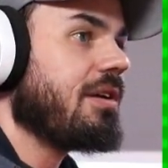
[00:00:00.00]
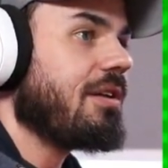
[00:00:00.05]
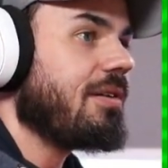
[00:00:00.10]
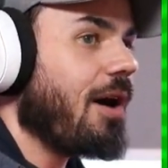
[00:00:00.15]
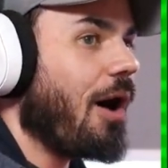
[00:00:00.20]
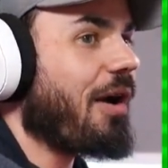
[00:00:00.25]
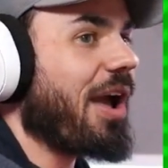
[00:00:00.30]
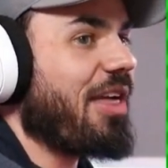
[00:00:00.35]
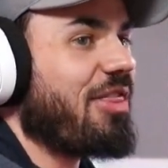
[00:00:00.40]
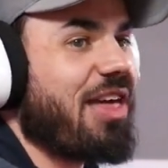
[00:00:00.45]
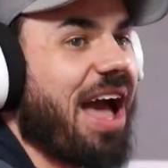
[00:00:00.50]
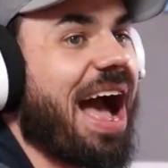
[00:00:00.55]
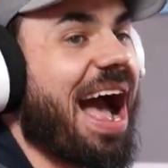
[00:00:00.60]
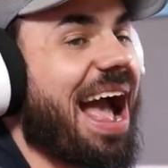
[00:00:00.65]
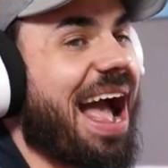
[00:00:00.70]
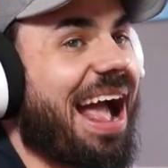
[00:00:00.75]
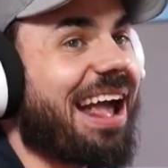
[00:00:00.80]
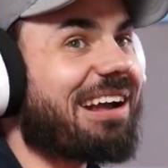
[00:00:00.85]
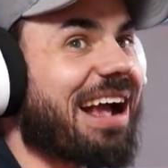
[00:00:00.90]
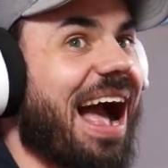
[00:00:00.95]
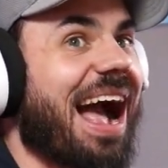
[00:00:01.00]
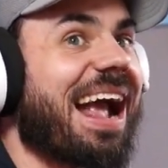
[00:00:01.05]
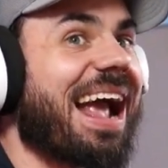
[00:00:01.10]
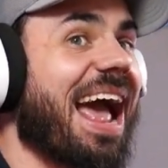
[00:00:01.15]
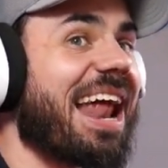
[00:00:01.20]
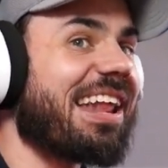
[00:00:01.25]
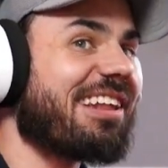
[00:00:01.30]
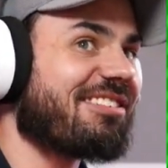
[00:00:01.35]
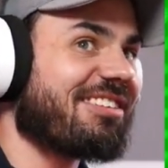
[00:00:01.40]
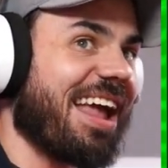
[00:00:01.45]
Okay, I
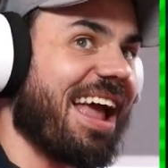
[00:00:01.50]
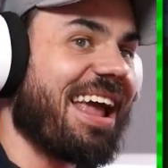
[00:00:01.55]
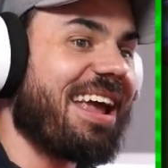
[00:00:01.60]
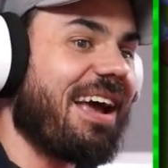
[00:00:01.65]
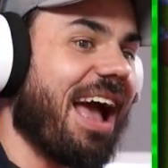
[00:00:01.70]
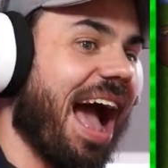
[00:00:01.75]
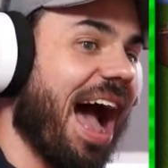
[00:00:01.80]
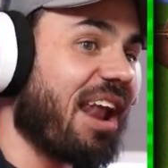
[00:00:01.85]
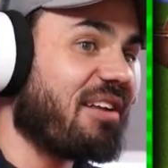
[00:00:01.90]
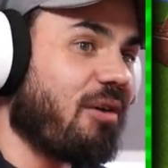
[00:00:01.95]
gotta say, out